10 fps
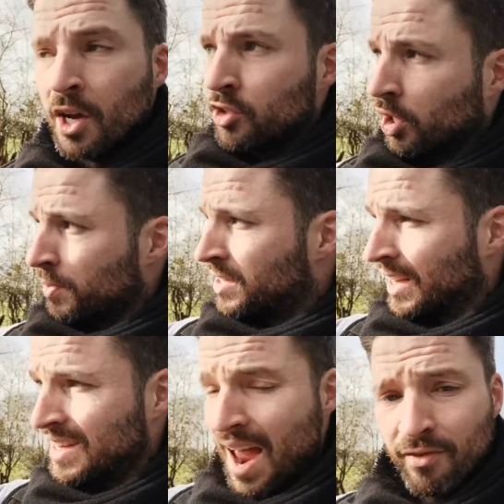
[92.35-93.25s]
So you can be
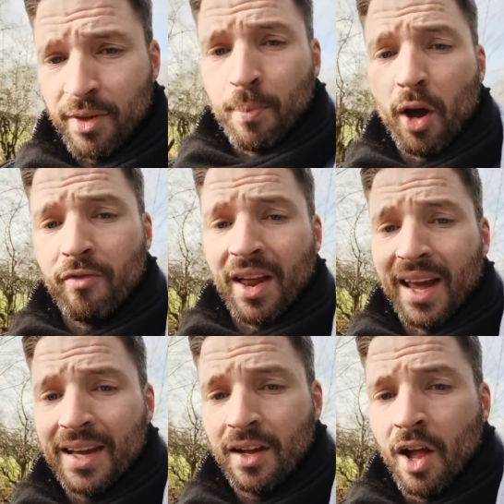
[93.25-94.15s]
sticking to everything
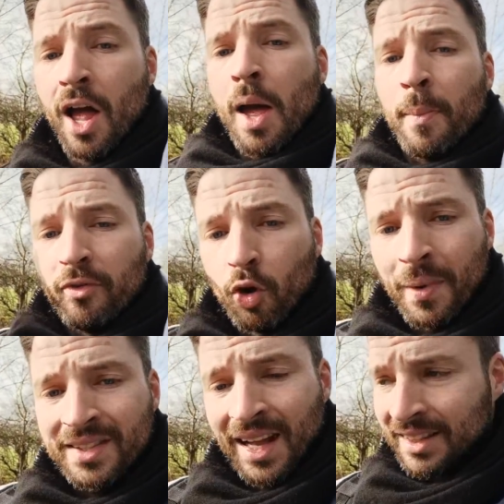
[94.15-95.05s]
perfectly, but if your
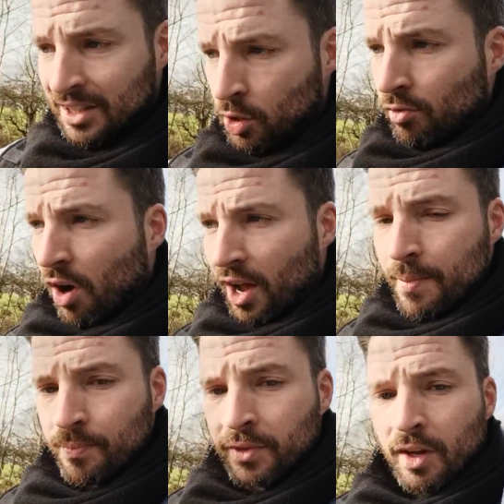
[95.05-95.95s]
mentality is not right,
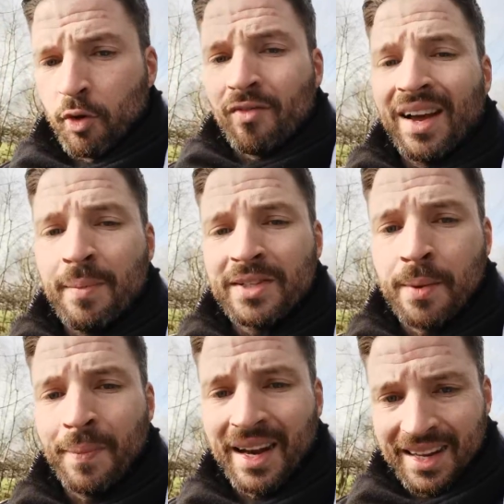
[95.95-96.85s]
if you have
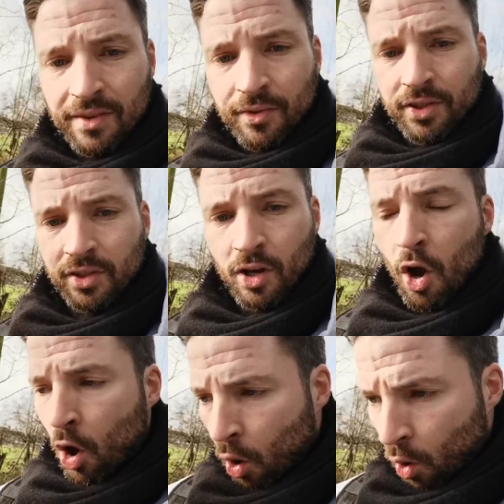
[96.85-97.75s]
limiting beliefs,
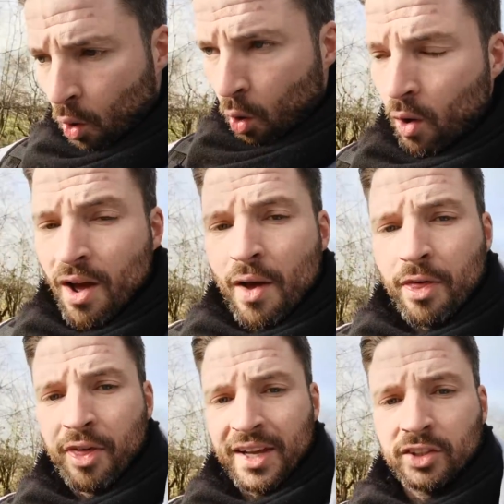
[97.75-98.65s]
or
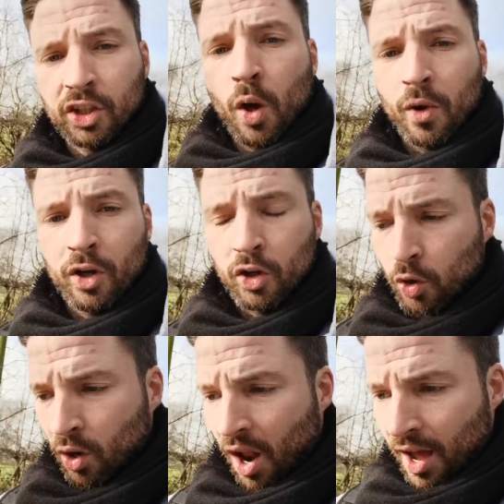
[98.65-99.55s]
things that are going on in
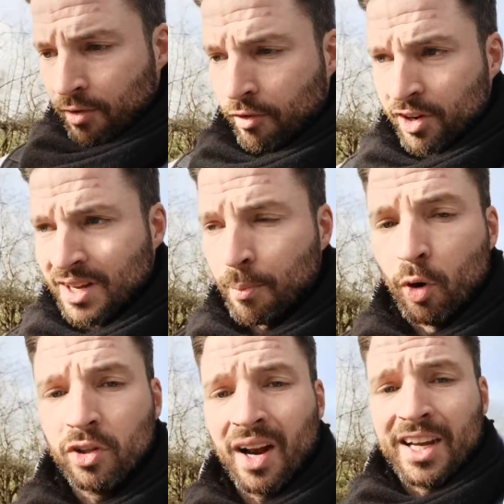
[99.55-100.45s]
your life, for example,
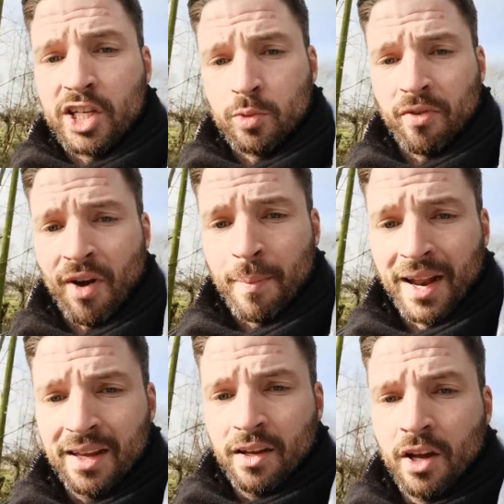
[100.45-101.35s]
underlying issues with
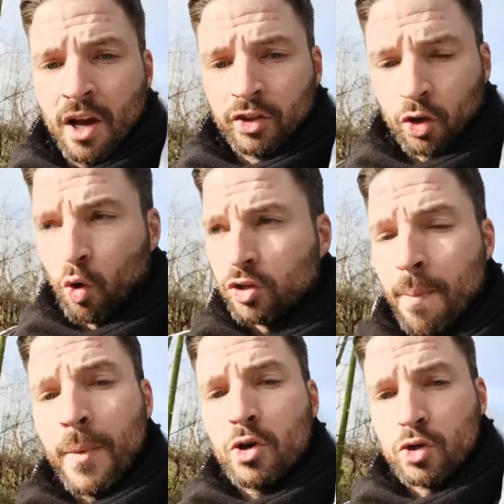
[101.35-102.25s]
family that cause
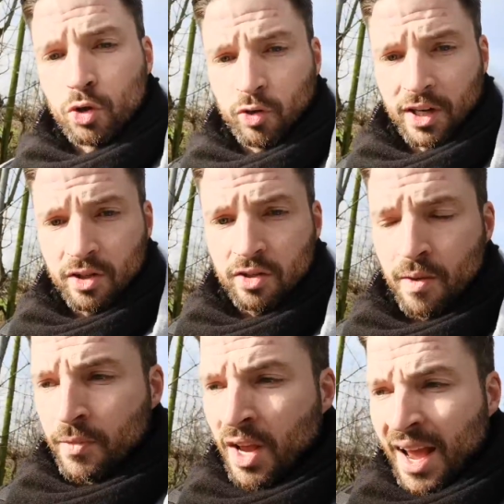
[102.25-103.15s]
emotional triggers,
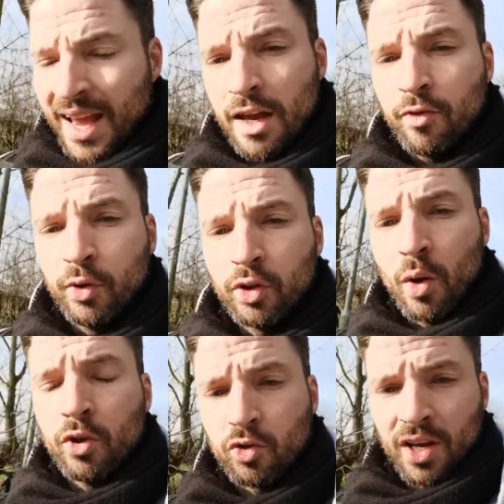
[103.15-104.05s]
if you
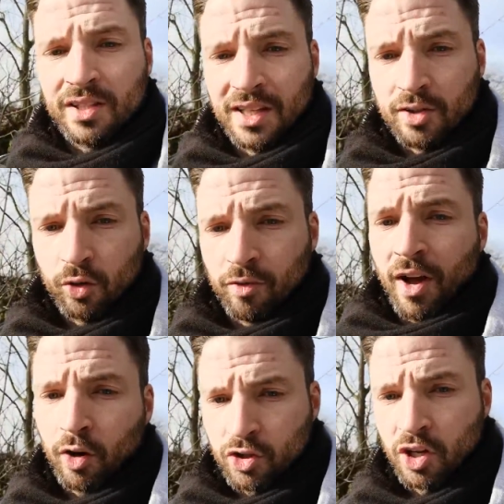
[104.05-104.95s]
don't address these on your
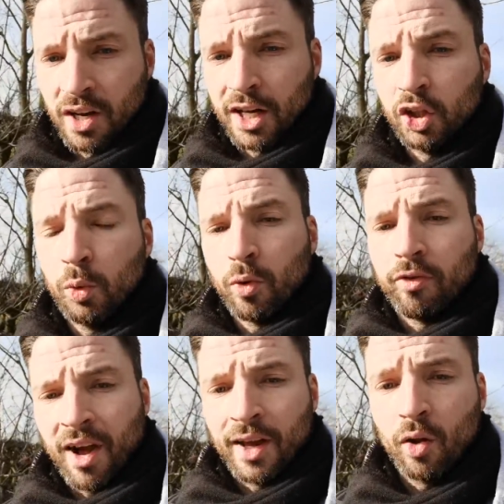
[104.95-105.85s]
fat loss journey, you will
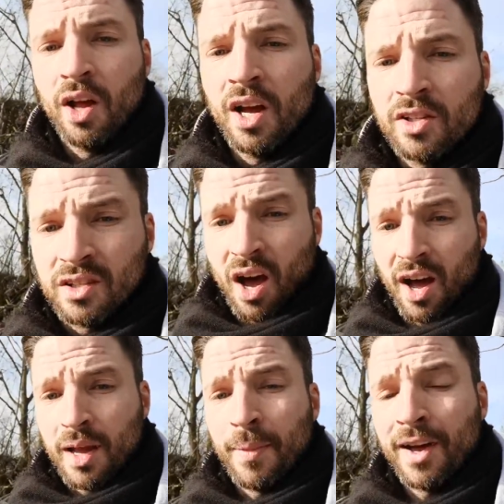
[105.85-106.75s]
fail
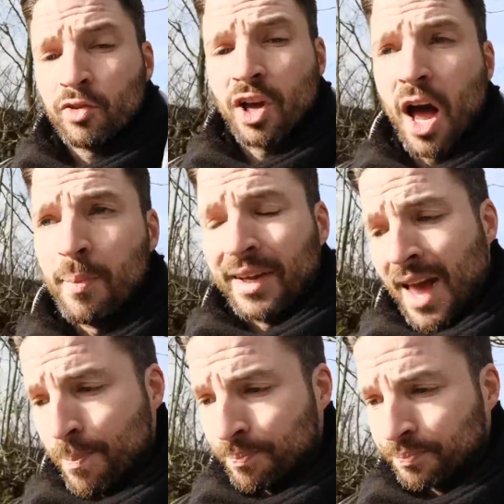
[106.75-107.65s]
time and time again.